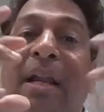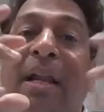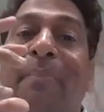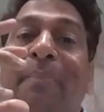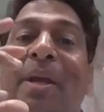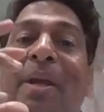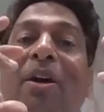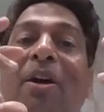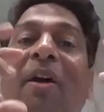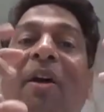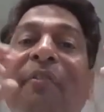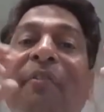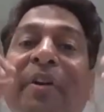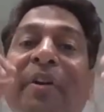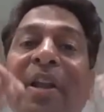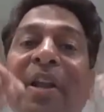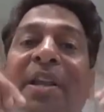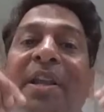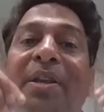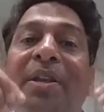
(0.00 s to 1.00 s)
clubbing of
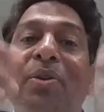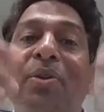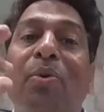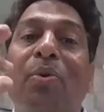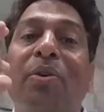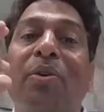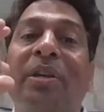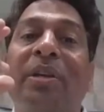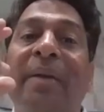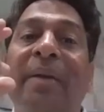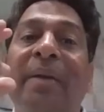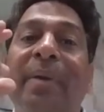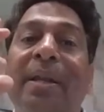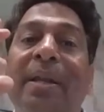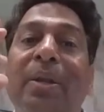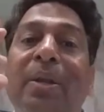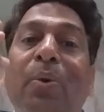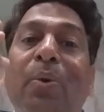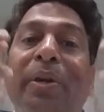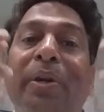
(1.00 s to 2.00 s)
credit note,
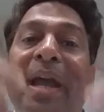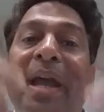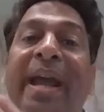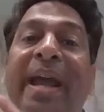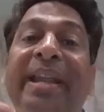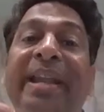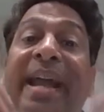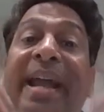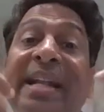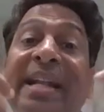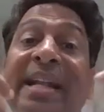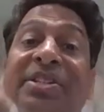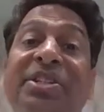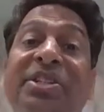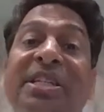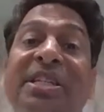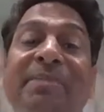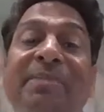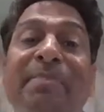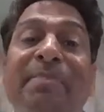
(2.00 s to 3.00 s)
debit note, and
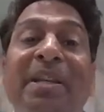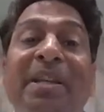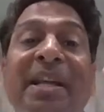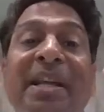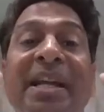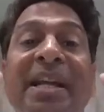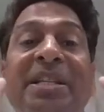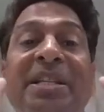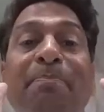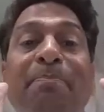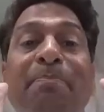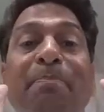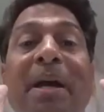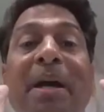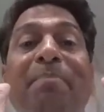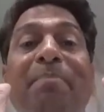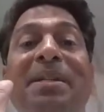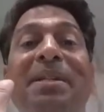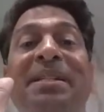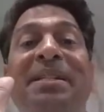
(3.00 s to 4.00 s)
adjustment is
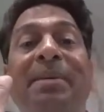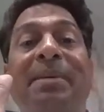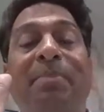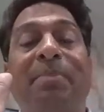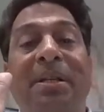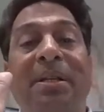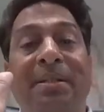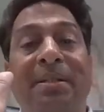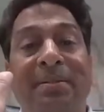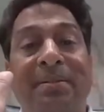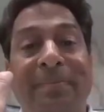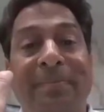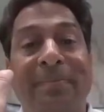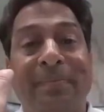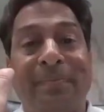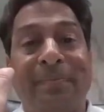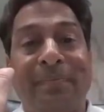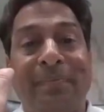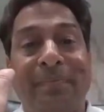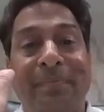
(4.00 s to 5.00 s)
permissible.
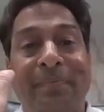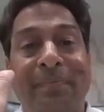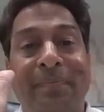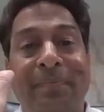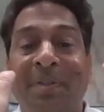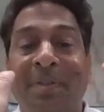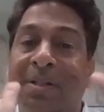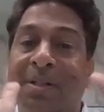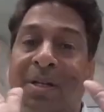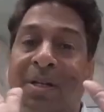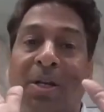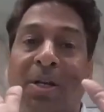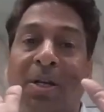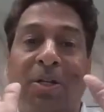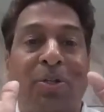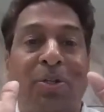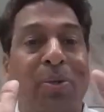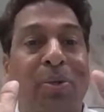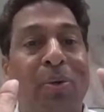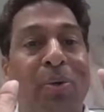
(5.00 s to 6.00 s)

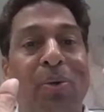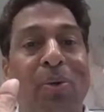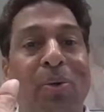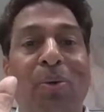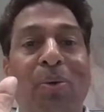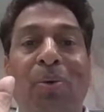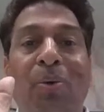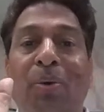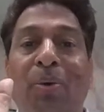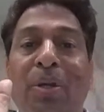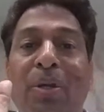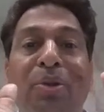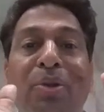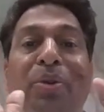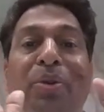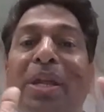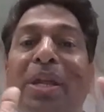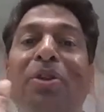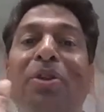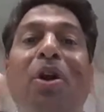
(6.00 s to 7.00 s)
So you
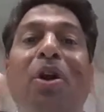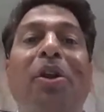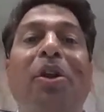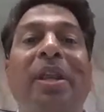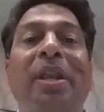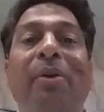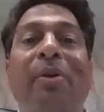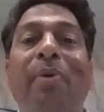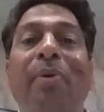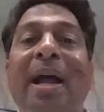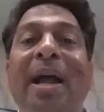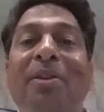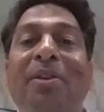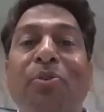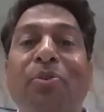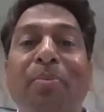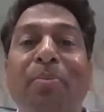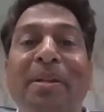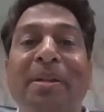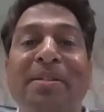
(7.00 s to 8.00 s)
need not require
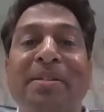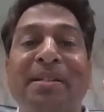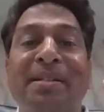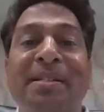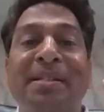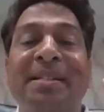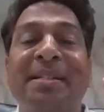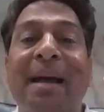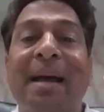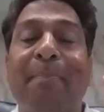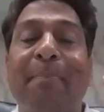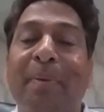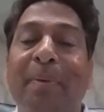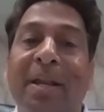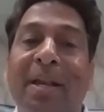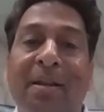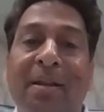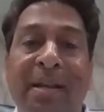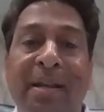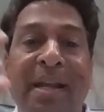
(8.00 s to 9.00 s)
to mention
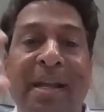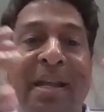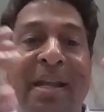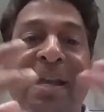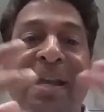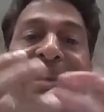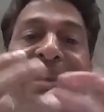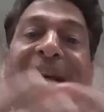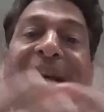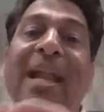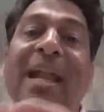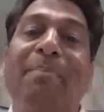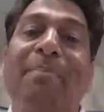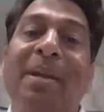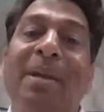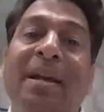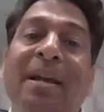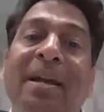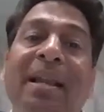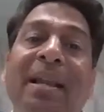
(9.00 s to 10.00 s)
separately. It can
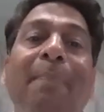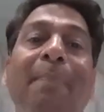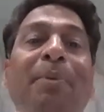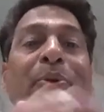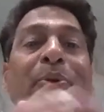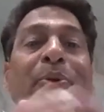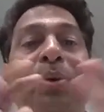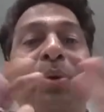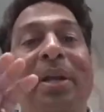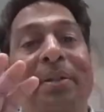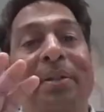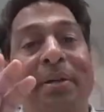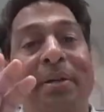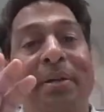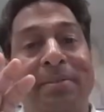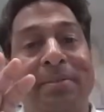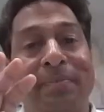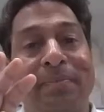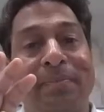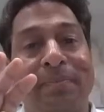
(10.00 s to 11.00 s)
be clubbed together,
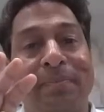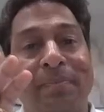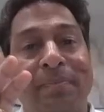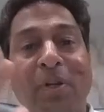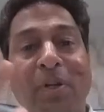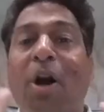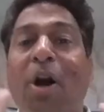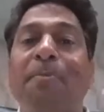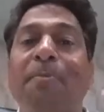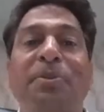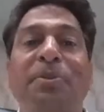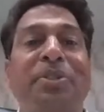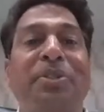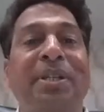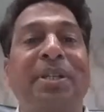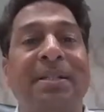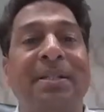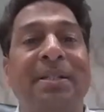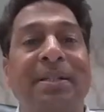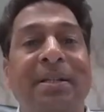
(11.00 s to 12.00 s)

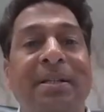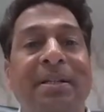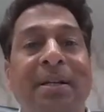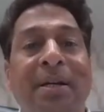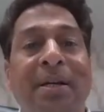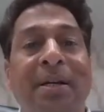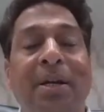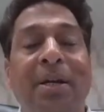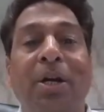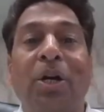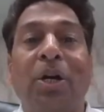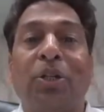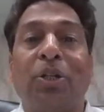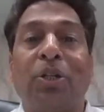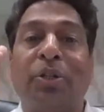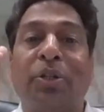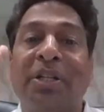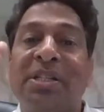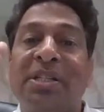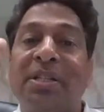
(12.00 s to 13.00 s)
optional.
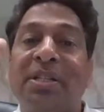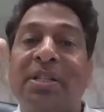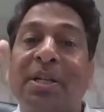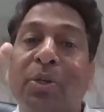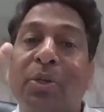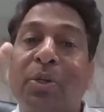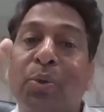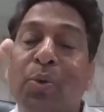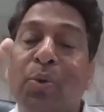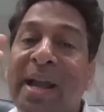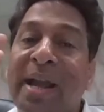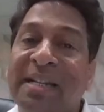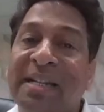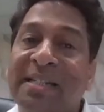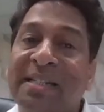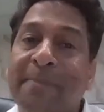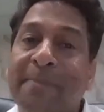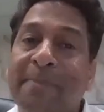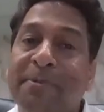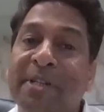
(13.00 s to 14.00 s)
So this is the 2
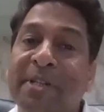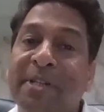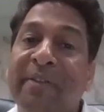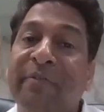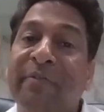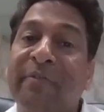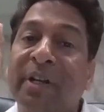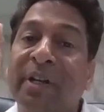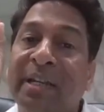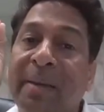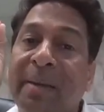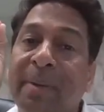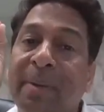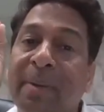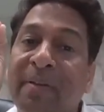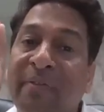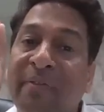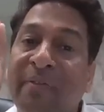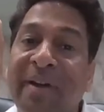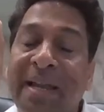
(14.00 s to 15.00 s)
exception for
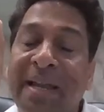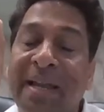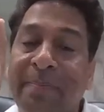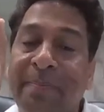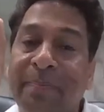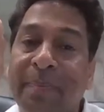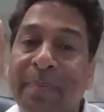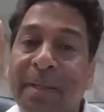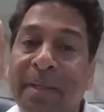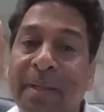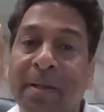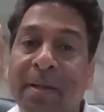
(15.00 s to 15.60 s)
table 5.